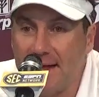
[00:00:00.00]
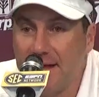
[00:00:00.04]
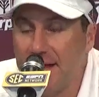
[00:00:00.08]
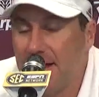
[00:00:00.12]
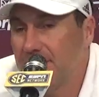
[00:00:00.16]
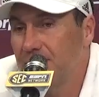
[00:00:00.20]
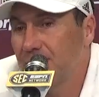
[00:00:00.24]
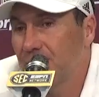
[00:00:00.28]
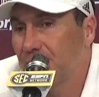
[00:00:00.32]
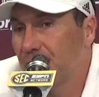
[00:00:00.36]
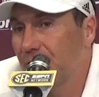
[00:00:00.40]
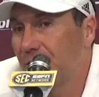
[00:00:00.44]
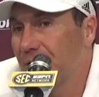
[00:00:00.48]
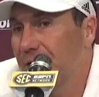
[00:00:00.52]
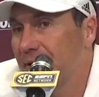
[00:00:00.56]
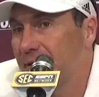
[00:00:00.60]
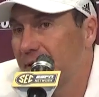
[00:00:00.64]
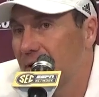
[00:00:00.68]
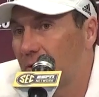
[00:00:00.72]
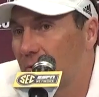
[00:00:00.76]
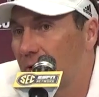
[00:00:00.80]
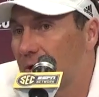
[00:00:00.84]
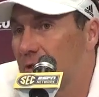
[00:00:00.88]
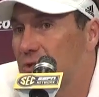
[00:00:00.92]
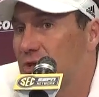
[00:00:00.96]
And you're looking
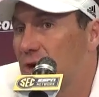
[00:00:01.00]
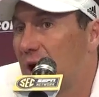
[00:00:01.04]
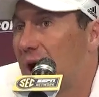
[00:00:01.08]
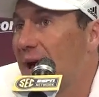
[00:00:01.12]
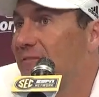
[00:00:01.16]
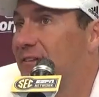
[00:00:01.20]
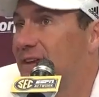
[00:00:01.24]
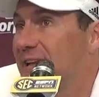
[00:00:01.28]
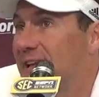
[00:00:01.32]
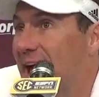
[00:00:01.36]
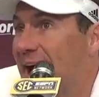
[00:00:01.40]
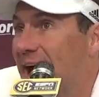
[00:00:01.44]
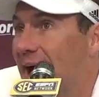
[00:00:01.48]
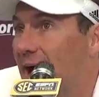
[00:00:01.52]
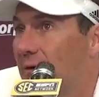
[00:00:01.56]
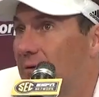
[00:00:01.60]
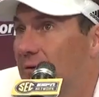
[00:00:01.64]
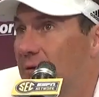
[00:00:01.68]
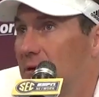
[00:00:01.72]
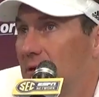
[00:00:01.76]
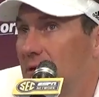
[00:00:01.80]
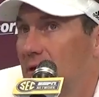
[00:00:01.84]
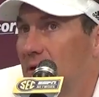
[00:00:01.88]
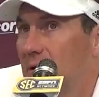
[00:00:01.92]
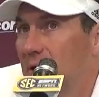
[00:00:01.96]
there. We're driving
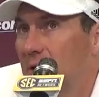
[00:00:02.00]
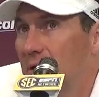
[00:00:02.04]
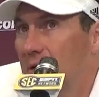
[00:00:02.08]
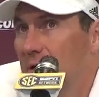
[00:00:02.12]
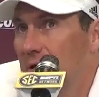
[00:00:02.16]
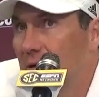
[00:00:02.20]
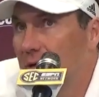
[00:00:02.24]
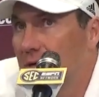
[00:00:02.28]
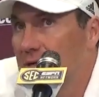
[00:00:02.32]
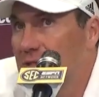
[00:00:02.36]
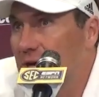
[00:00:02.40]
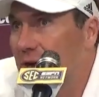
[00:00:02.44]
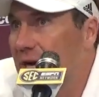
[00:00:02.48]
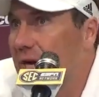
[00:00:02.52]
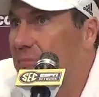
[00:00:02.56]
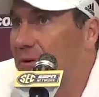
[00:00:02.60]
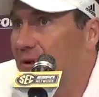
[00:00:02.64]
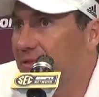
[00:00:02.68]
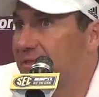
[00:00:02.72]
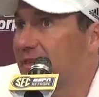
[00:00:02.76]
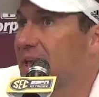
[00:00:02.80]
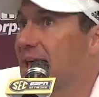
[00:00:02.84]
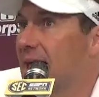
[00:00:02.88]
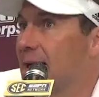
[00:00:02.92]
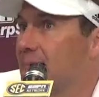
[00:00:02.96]
down, trying to
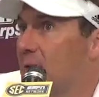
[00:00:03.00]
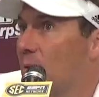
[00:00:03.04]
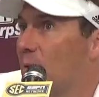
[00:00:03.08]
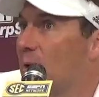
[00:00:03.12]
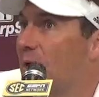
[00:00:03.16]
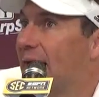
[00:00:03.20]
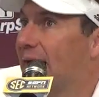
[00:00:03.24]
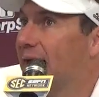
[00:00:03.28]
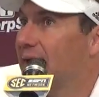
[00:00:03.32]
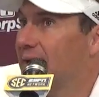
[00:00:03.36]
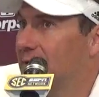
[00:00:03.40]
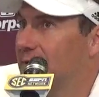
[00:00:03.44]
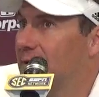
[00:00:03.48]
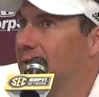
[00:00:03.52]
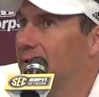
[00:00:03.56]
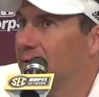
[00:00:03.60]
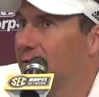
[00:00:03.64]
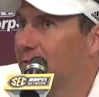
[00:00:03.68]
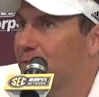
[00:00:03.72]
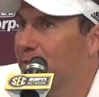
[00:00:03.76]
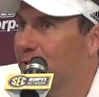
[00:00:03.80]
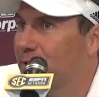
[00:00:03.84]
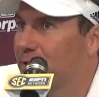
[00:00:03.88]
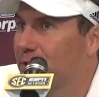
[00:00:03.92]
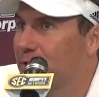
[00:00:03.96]
put the game away in
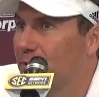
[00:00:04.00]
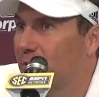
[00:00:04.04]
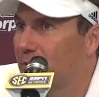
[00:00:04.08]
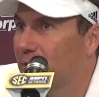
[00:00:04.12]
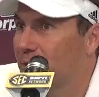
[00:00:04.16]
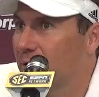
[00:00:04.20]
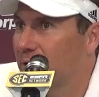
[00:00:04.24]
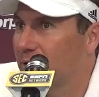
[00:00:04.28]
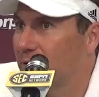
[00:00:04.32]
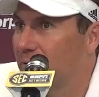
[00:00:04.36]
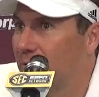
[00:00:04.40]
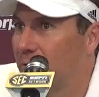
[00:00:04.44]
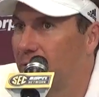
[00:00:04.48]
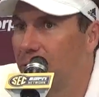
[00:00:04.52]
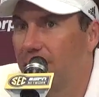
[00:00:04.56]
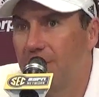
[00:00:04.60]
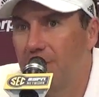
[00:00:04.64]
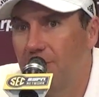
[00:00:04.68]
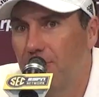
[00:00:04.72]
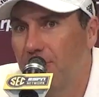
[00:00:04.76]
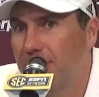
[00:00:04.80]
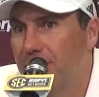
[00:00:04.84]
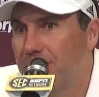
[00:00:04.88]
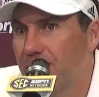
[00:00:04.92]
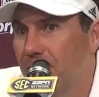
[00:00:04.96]
the third quarter.
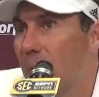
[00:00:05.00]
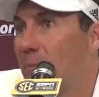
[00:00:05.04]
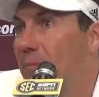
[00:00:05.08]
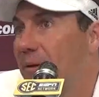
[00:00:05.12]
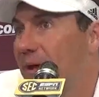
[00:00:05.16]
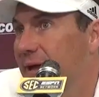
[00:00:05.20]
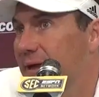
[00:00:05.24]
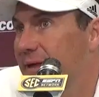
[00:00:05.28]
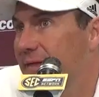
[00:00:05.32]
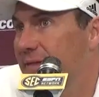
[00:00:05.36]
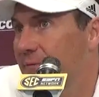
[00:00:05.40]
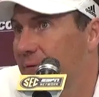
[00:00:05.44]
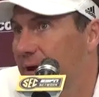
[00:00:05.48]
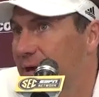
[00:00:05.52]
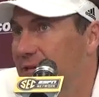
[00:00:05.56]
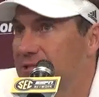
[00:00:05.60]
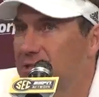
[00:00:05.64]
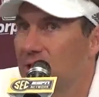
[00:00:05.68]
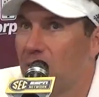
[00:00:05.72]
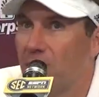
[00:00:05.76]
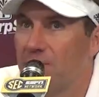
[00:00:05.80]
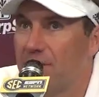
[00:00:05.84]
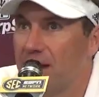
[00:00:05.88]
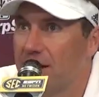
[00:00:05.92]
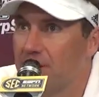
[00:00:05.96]
We throw a pick in the red
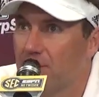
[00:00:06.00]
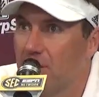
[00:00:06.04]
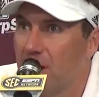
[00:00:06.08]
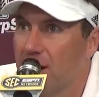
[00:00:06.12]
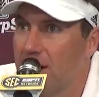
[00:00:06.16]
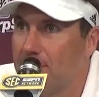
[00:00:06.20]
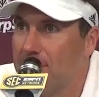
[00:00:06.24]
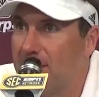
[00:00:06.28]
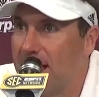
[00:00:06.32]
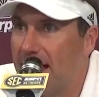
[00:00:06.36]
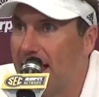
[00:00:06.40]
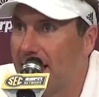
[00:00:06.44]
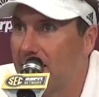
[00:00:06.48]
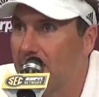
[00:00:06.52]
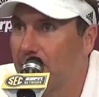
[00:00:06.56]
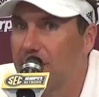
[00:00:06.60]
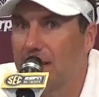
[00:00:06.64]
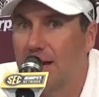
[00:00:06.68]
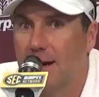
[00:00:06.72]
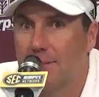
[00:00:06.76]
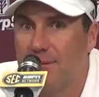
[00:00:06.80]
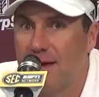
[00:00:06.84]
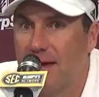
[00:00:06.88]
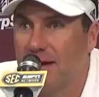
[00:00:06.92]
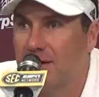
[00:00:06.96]
zone. They run it back. We
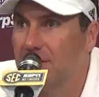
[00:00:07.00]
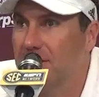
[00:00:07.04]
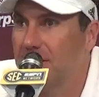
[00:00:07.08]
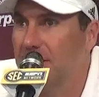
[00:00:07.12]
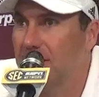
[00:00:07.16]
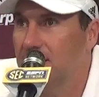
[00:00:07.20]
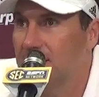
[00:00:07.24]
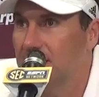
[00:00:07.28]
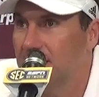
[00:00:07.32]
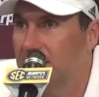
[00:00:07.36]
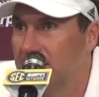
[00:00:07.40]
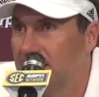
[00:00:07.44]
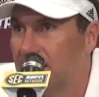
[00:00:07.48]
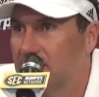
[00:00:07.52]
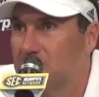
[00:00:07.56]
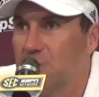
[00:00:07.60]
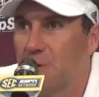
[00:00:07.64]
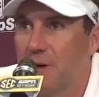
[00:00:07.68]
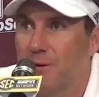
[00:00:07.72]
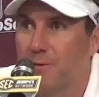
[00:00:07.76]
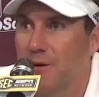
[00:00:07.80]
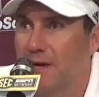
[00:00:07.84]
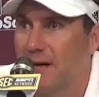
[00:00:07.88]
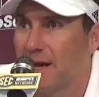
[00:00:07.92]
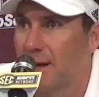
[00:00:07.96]
get a penalty. Next
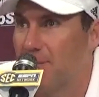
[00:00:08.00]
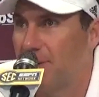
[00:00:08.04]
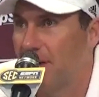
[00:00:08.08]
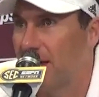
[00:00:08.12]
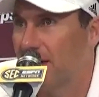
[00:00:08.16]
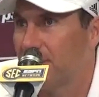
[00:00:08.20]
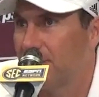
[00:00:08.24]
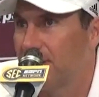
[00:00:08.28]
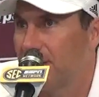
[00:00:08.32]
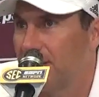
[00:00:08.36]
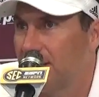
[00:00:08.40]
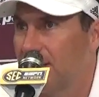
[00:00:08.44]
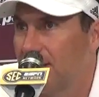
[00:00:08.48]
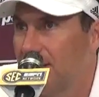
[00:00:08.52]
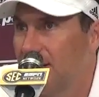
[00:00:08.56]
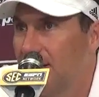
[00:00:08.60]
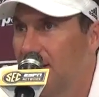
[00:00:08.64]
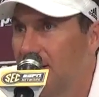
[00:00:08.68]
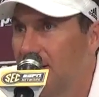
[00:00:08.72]
play, we get a penalty.